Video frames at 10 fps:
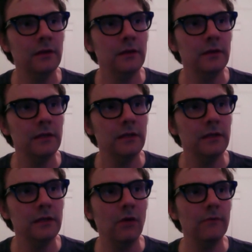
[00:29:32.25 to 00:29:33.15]
You know,
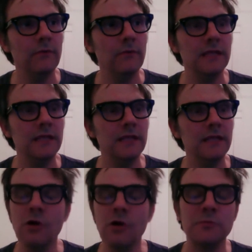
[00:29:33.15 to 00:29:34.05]
it's so much
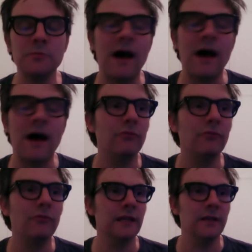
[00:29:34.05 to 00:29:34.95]
more powerful than,
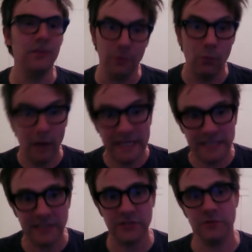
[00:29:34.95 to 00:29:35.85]
like, the white
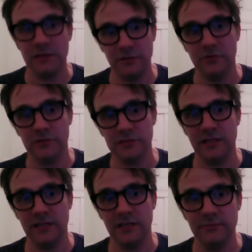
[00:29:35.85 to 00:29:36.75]
screen door
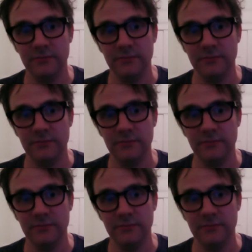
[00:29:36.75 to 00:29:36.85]
slammed.